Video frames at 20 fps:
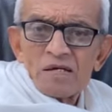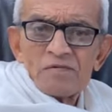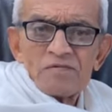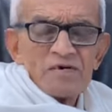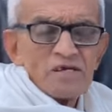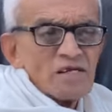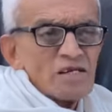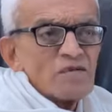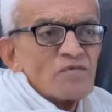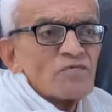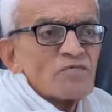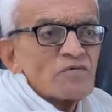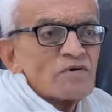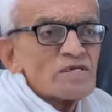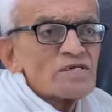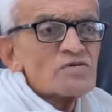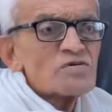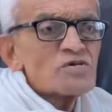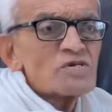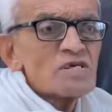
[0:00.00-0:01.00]
Our
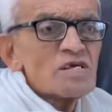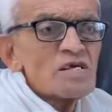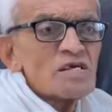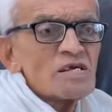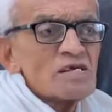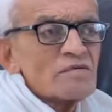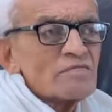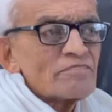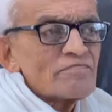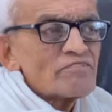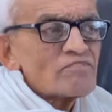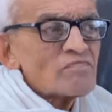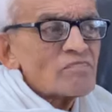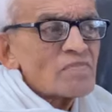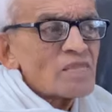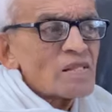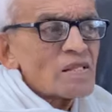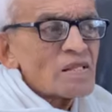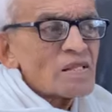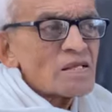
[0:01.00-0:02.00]
infancy
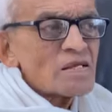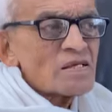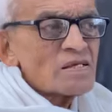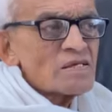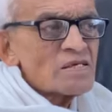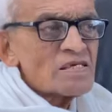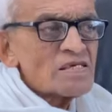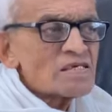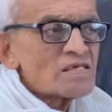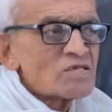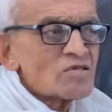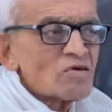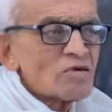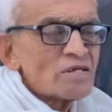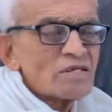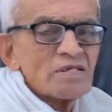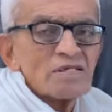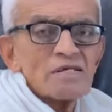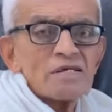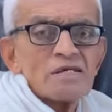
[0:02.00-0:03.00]
is
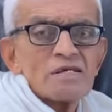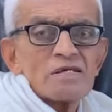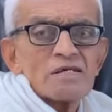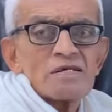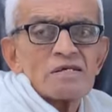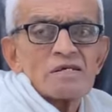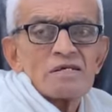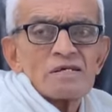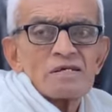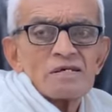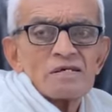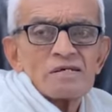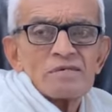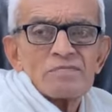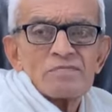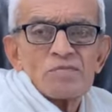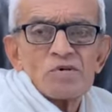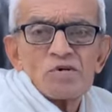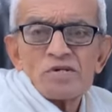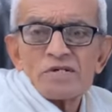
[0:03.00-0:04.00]
not the
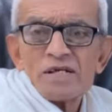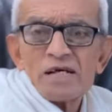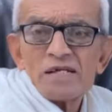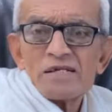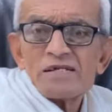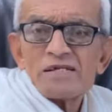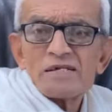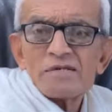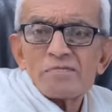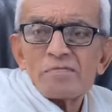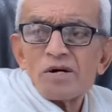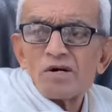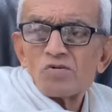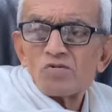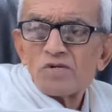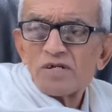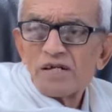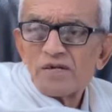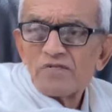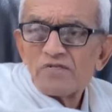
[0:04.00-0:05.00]
mortality
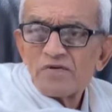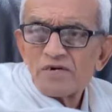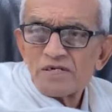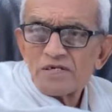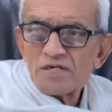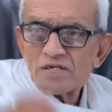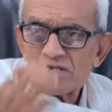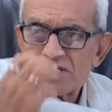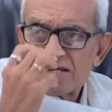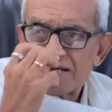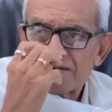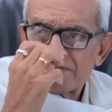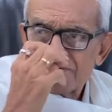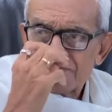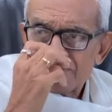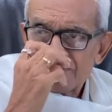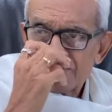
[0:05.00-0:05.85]
bound infancy.